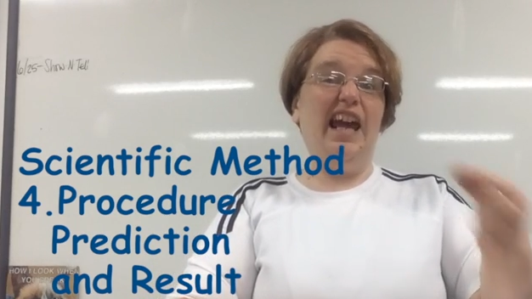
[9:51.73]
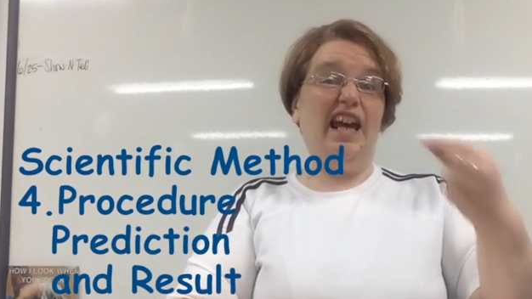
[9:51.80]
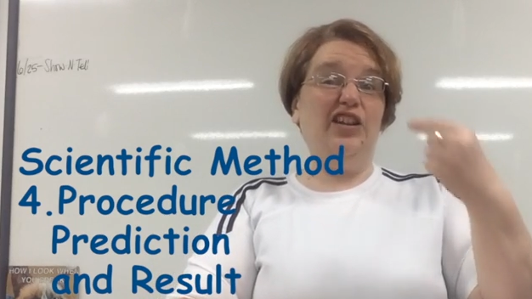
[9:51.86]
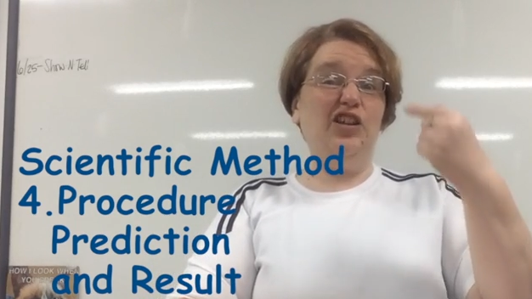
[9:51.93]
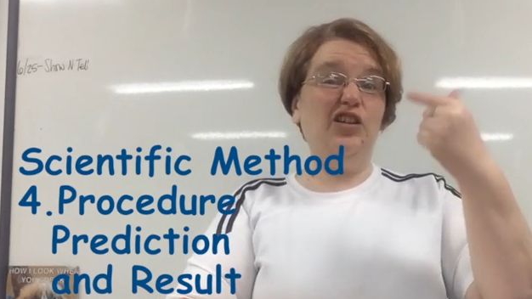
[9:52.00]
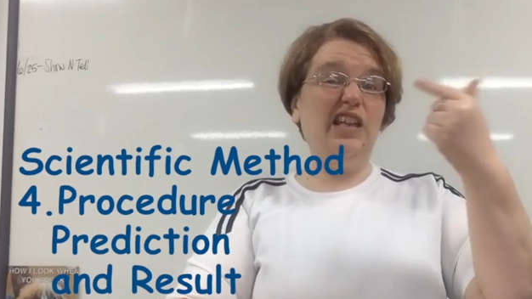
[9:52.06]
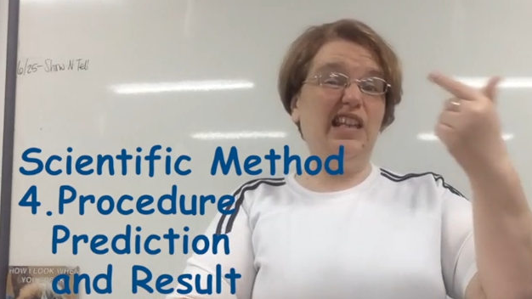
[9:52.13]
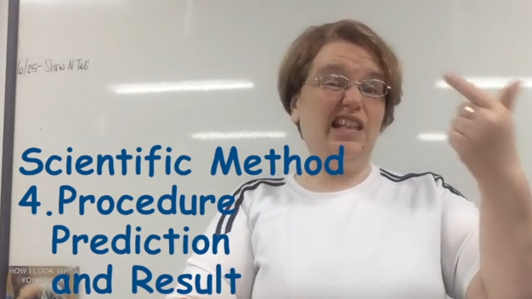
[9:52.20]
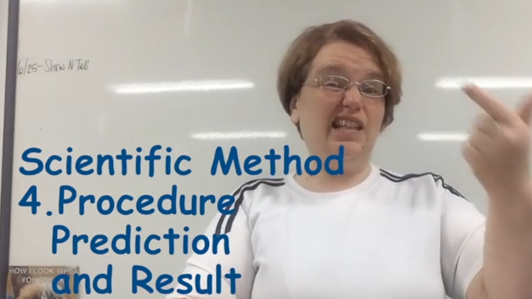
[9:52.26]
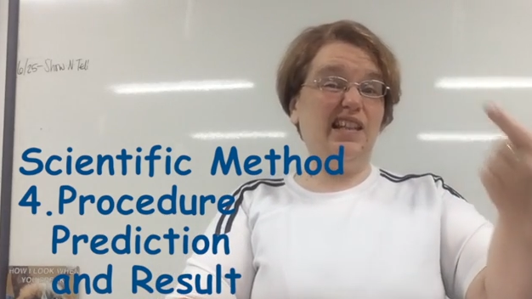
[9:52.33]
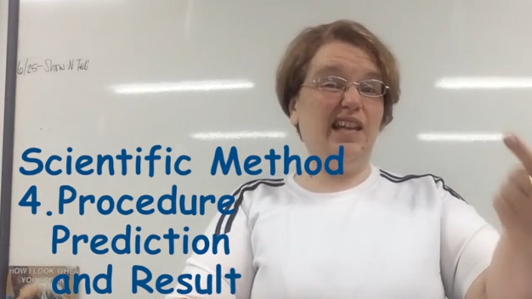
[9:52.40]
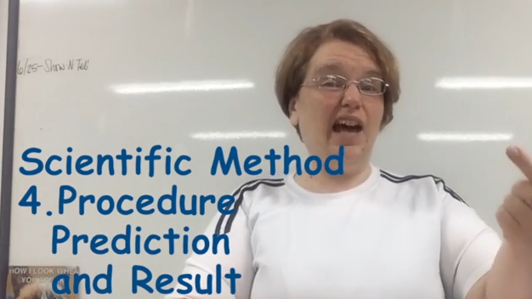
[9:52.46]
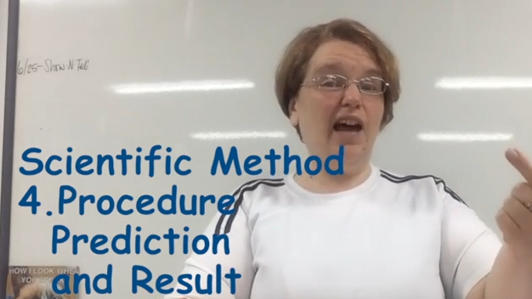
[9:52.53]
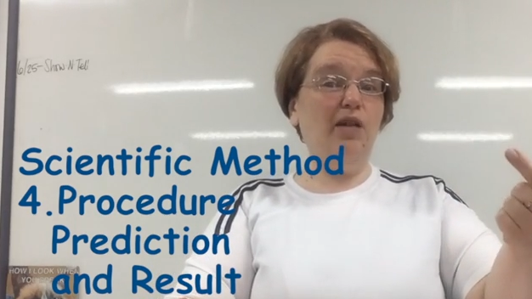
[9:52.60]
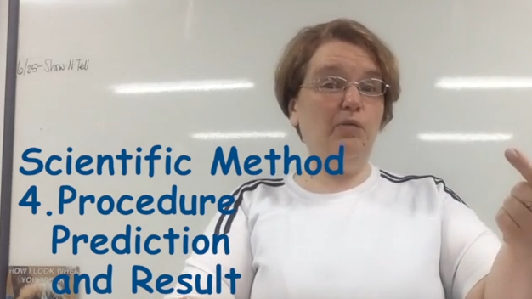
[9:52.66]
And you need to
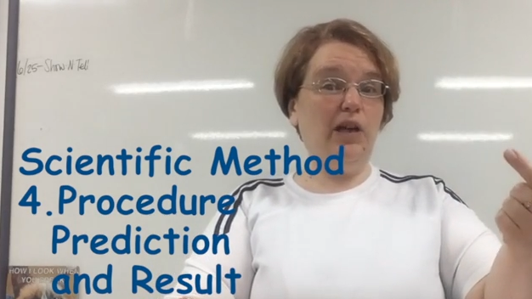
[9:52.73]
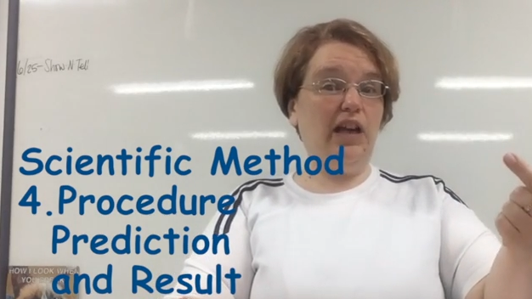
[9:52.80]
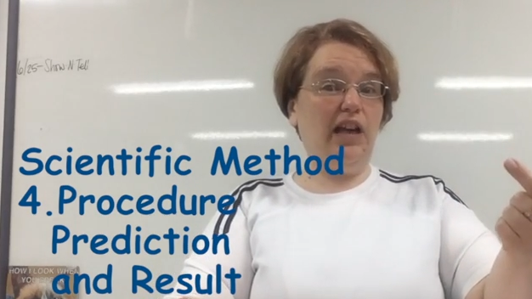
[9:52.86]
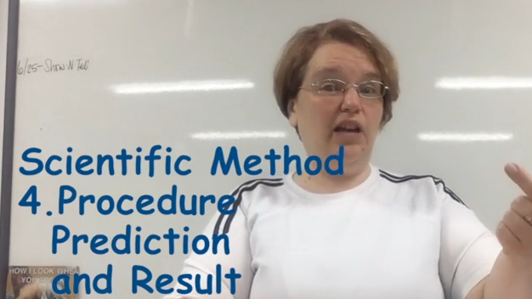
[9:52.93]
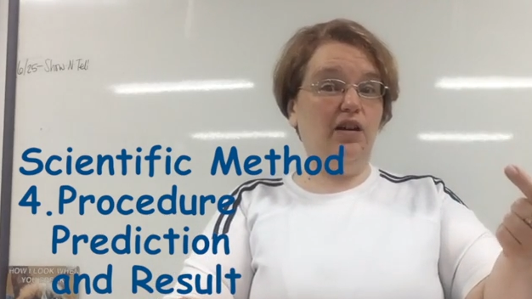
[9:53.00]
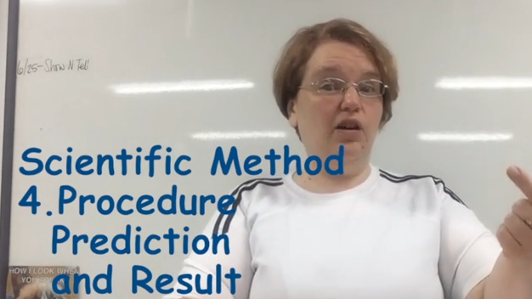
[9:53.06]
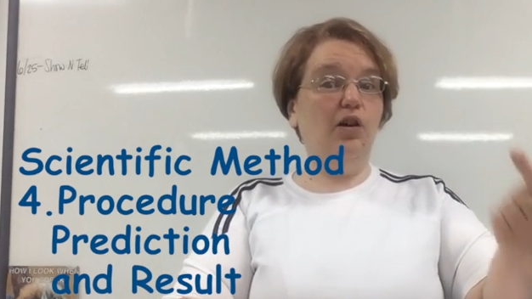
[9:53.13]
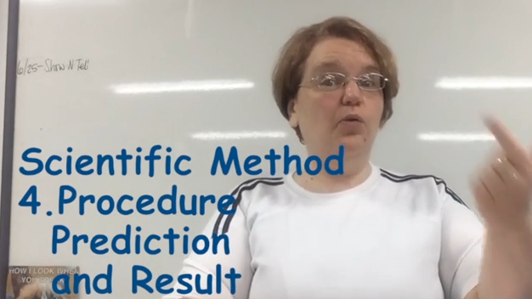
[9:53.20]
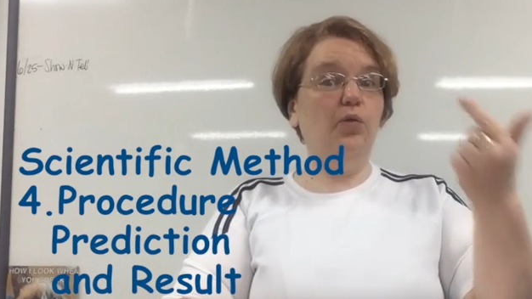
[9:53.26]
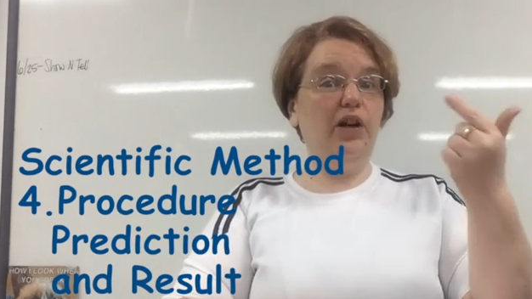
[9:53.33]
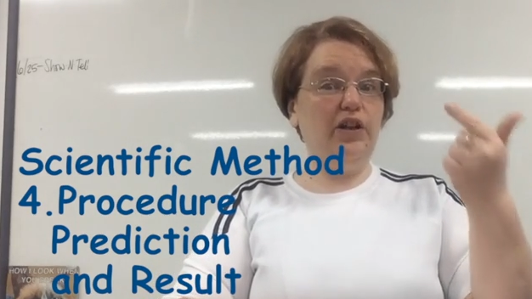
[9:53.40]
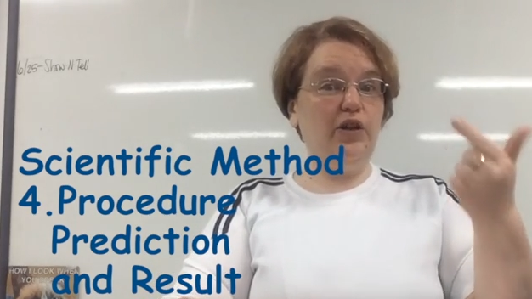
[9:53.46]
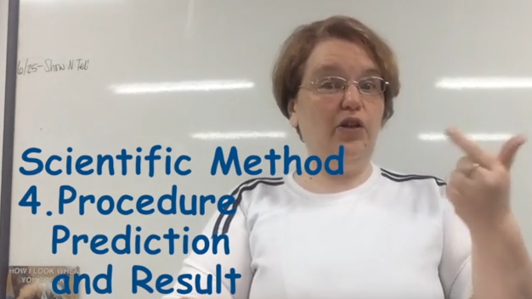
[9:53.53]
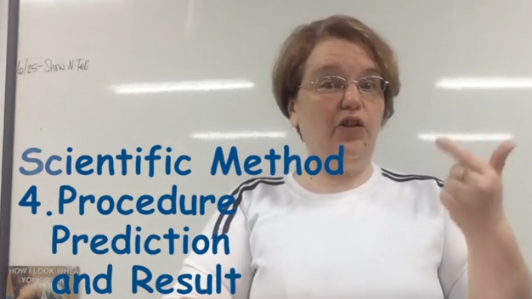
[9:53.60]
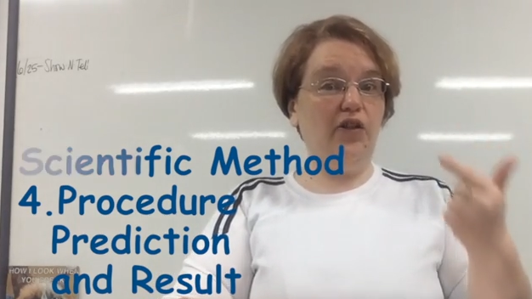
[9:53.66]
tell me
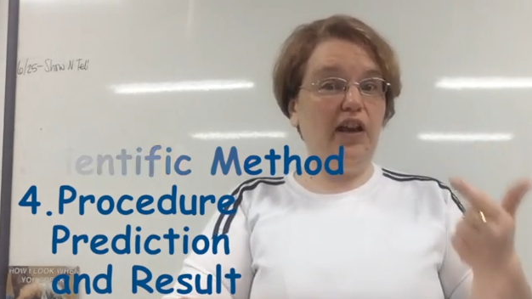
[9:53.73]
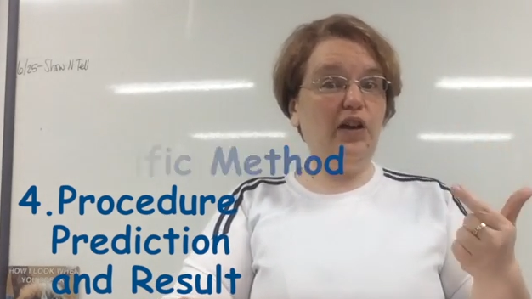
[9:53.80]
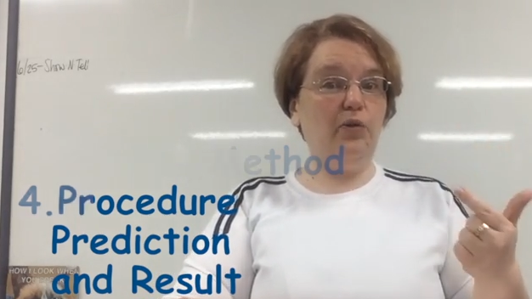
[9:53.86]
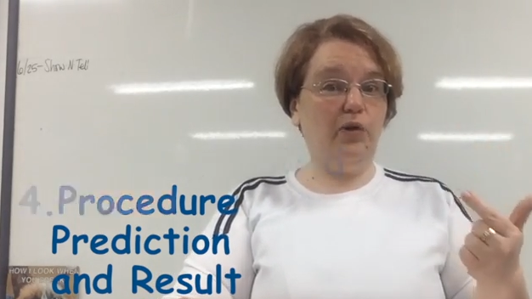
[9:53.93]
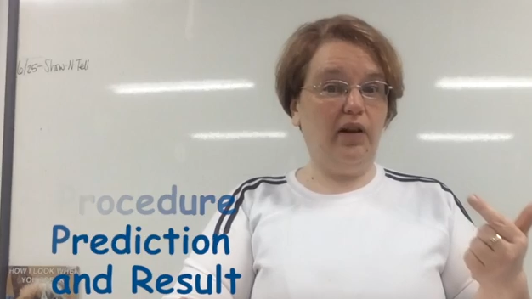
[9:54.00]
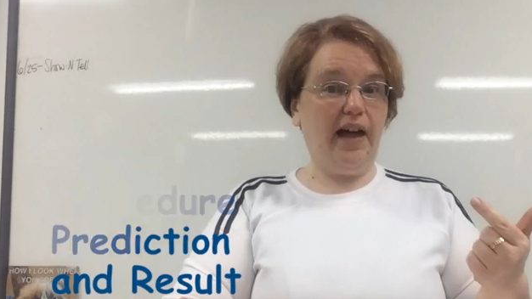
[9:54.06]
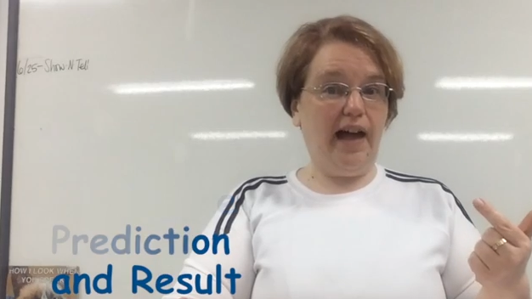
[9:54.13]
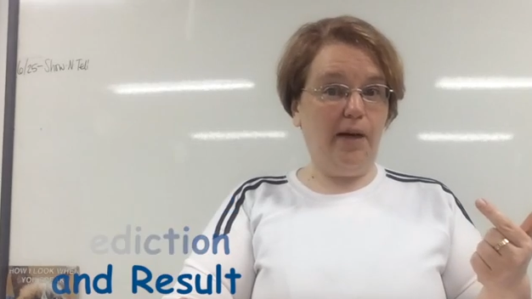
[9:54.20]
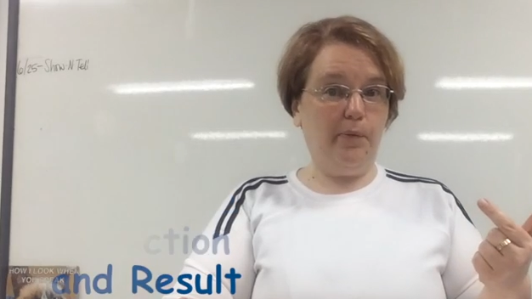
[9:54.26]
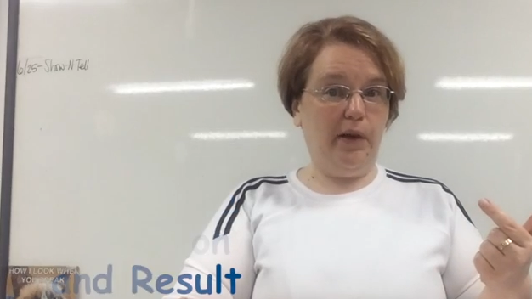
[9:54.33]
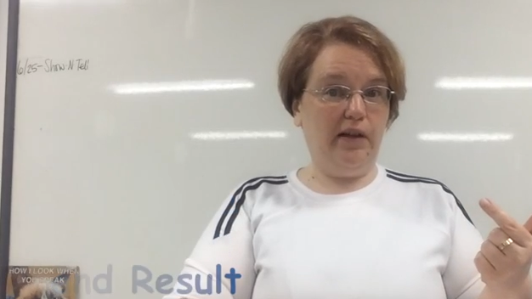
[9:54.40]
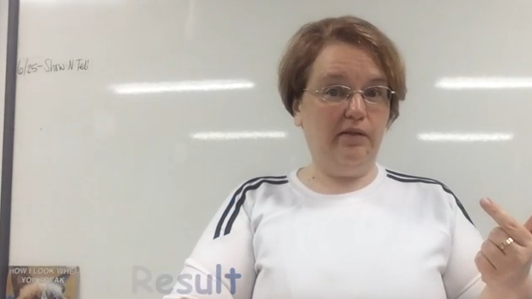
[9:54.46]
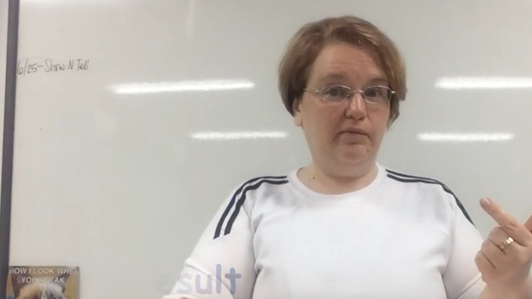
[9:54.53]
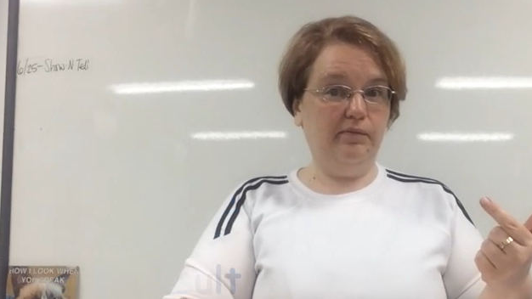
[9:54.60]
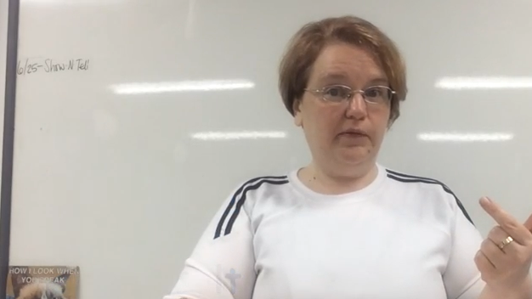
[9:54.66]
what you think will happen.
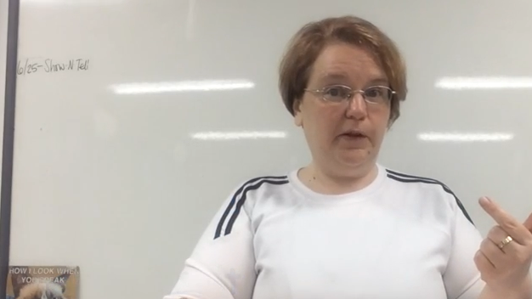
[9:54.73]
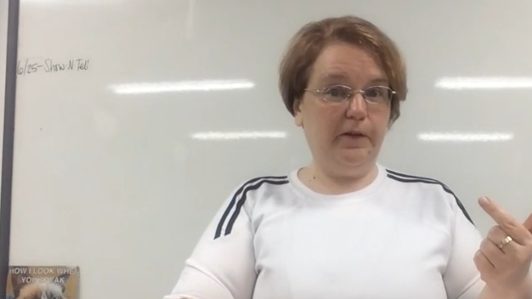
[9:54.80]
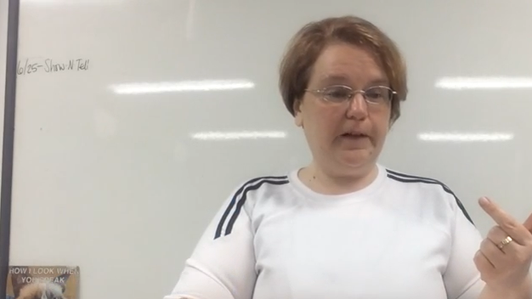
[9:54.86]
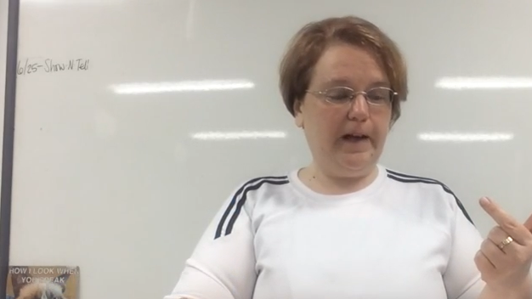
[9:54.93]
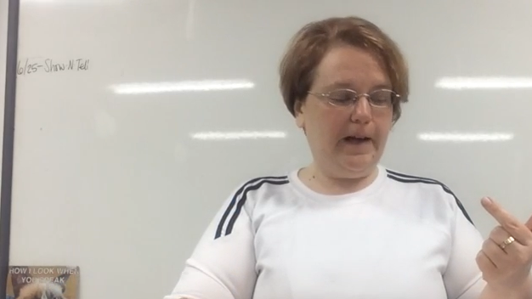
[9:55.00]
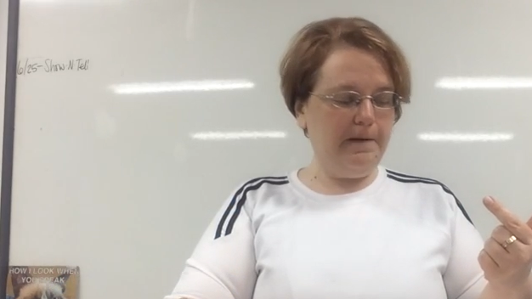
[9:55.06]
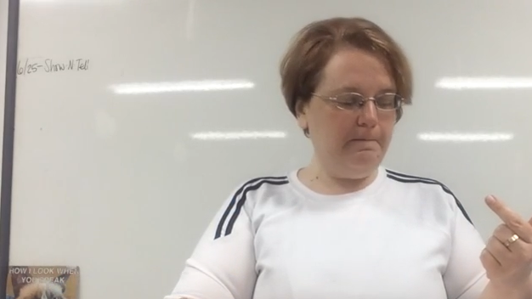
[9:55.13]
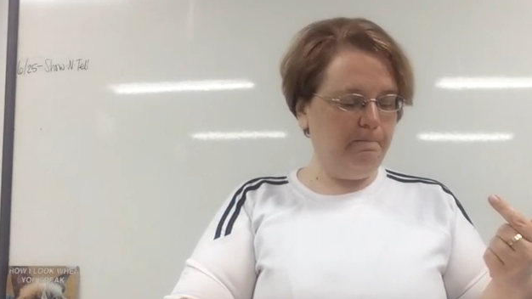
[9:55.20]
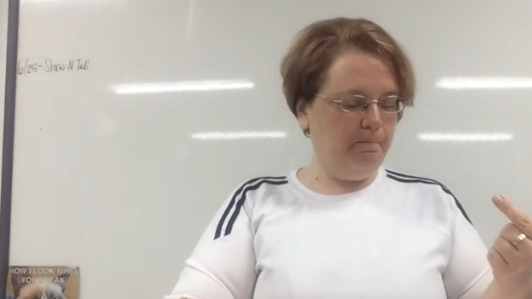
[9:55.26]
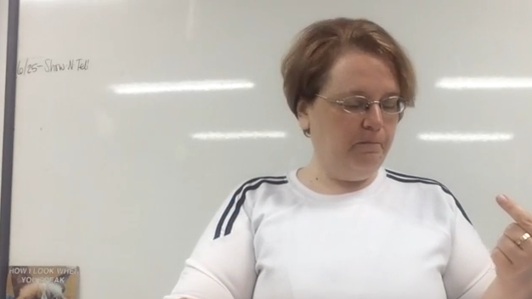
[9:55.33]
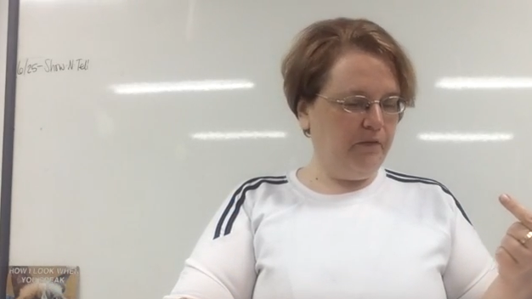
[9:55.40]
Okay?